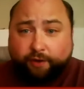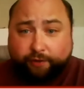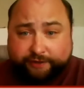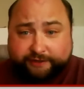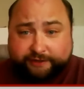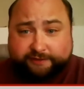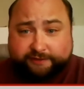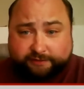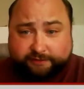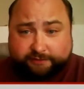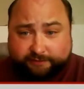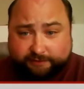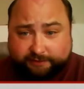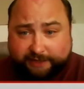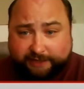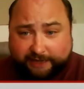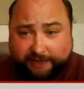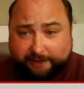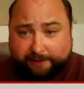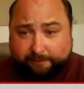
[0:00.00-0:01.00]
on this
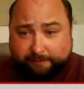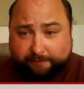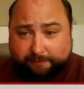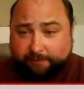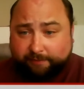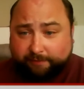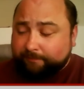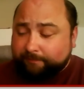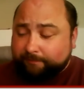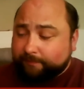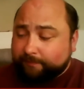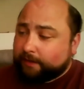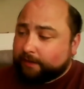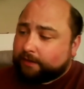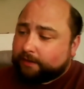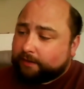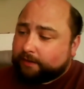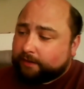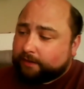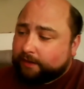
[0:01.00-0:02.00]
game,
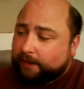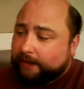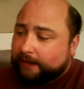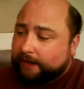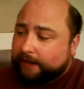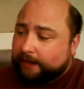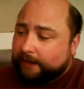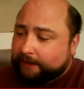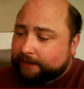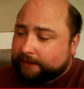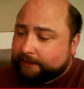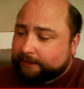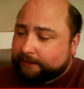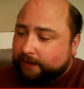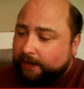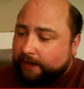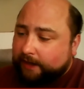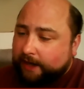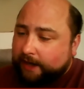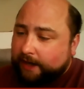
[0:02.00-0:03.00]
and
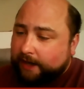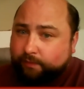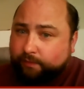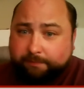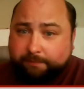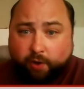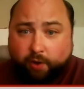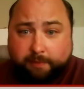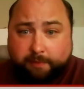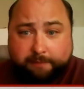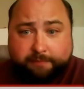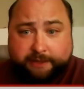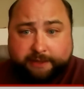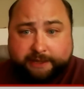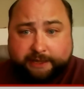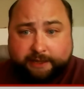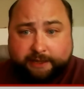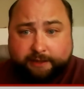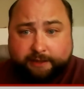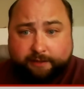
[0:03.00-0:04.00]
I will
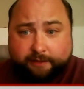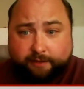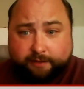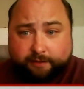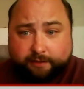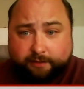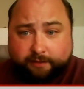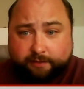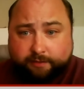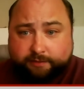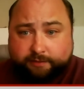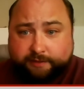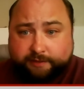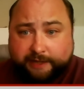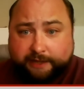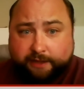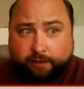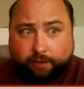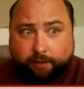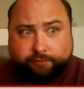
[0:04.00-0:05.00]
probably
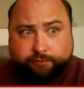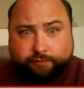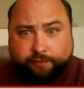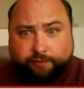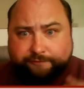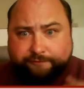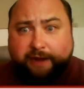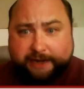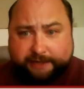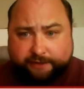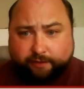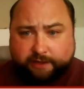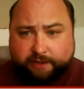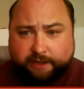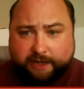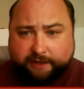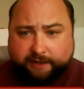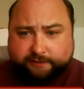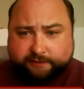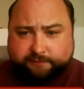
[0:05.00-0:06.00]
take on the fighter
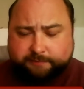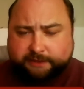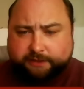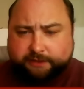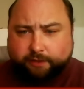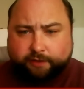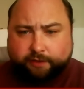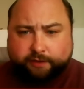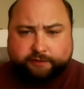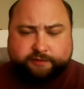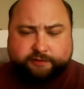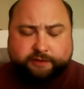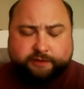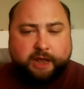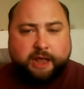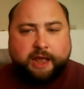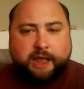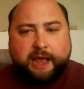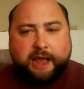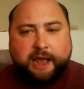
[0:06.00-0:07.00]
class because
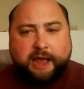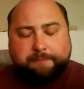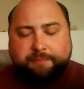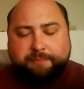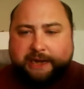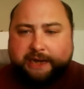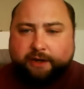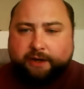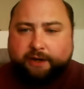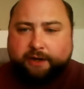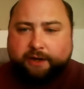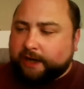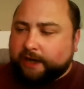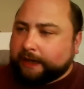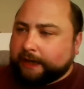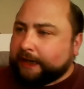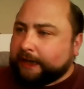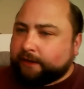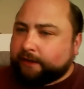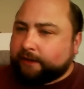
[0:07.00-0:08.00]
I'm playing a
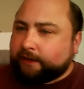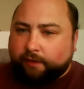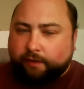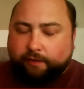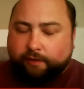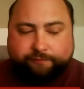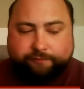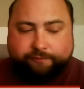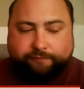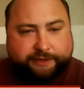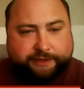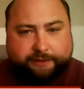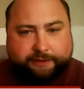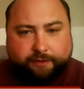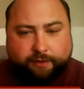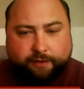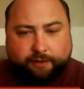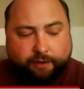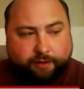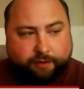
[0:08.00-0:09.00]
cleric of
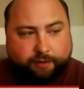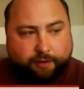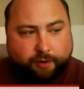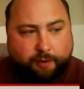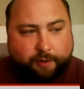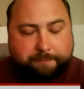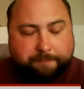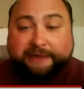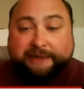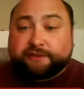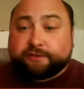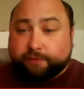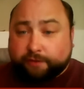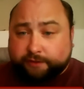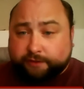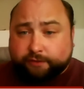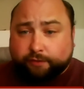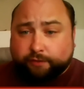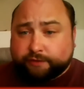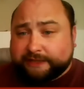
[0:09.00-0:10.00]
a
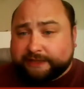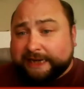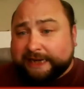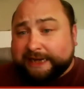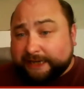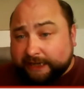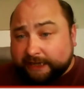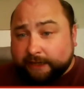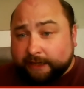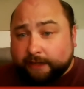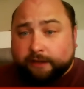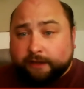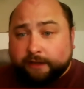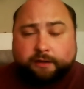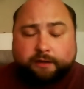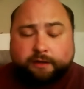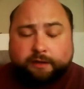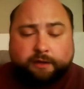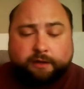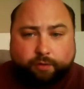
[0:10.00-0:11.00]
patron of a deity
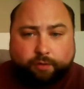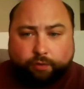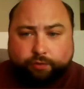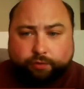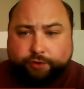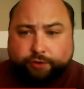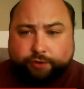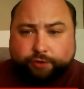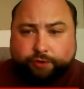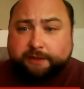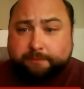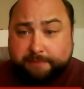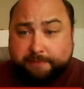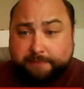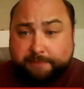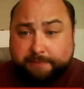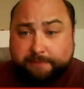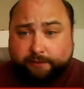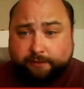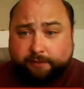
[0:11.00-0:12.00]
called the Shield
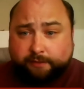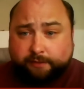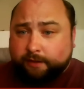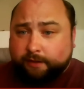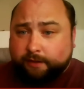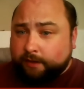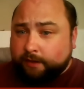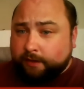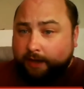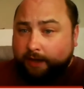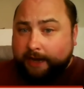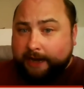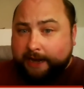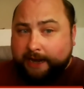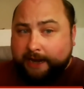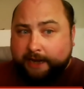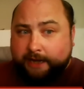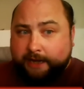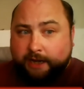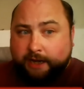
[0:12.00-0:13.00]
Maiden,
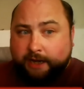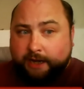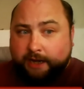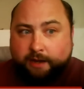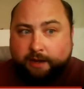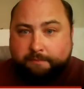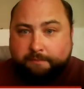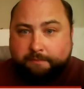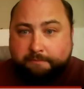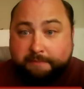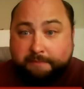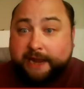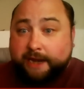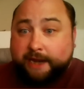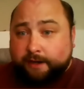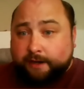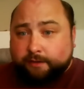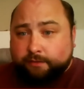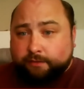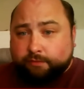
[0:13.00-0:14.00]
and
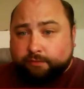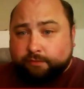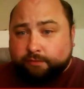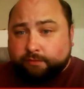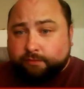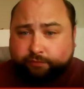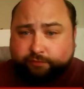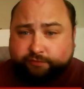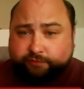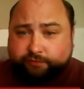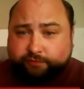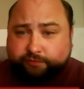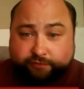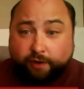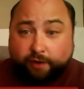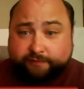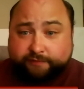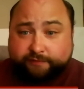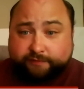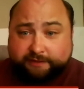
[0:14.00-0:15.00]
men who
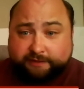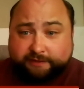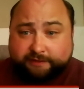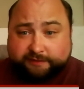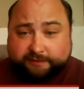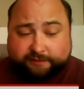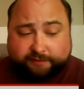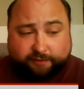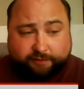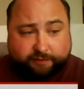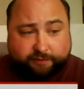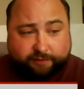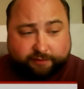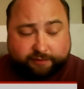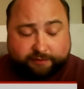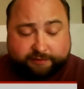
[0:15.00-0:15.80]
serve this